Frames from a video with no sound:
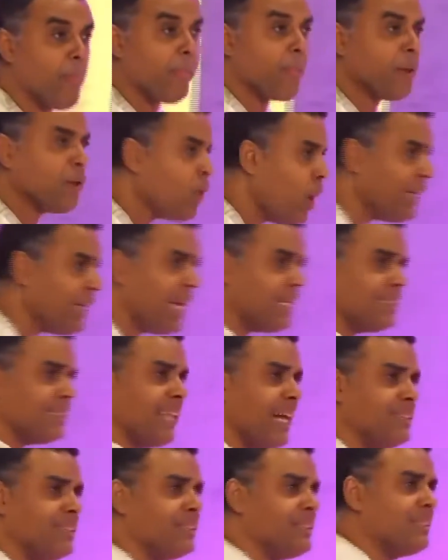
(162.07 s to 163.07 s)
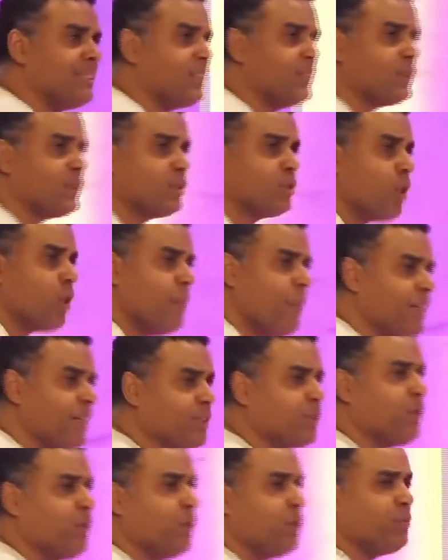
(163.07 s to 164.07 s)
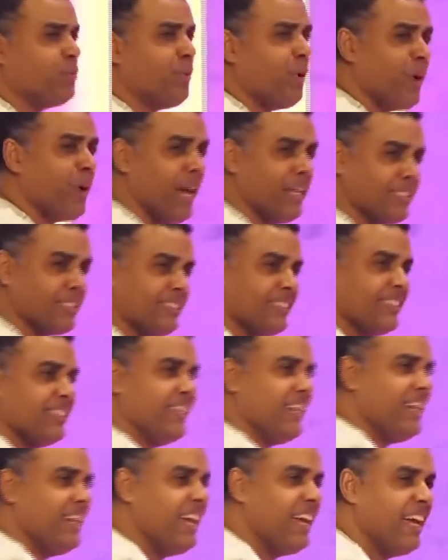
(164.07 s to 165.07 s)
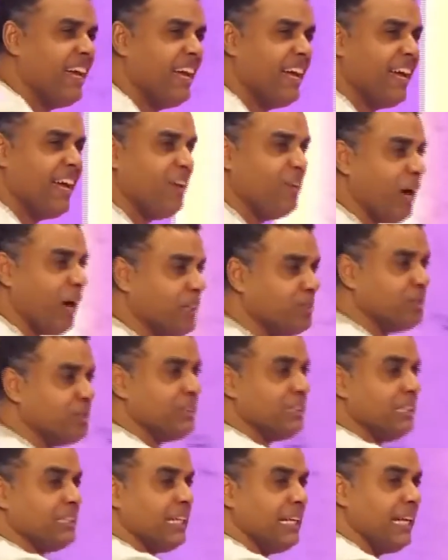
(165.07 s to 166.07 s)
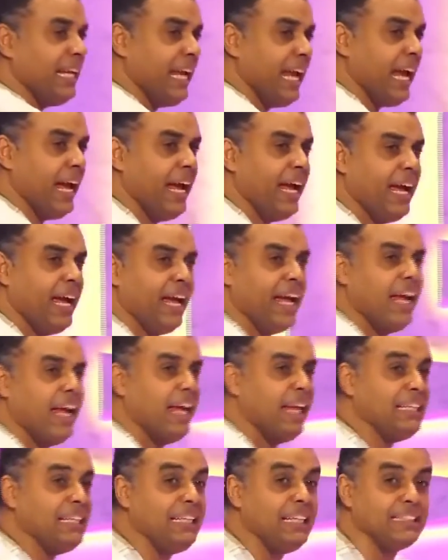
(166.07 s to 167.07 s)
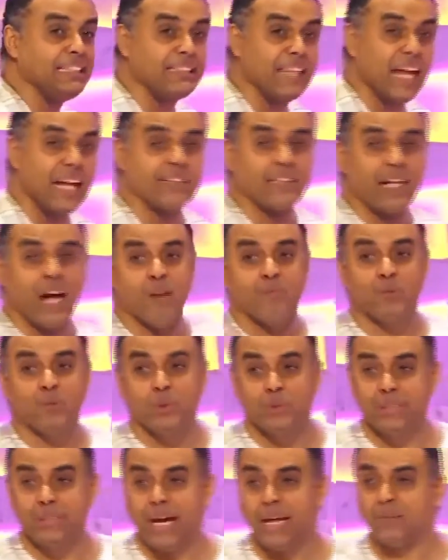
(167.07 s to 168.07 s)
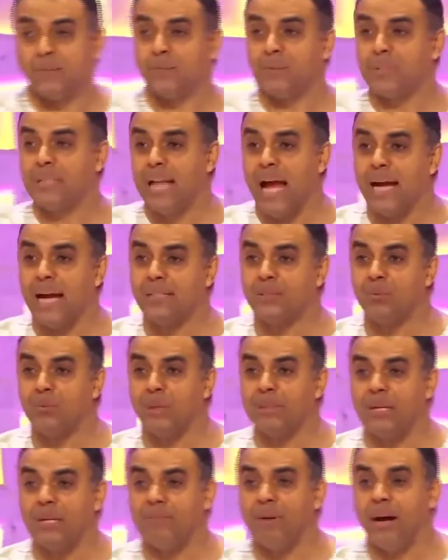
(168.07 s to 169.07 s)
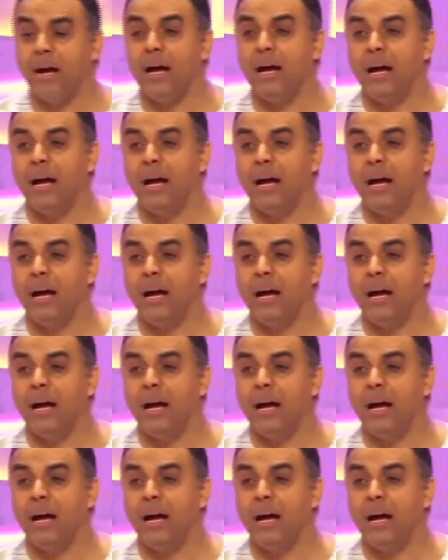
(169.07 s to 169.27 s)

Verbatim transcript: God has done so much good for us. Look at you sitting here, decent, come to church with nice, whatever.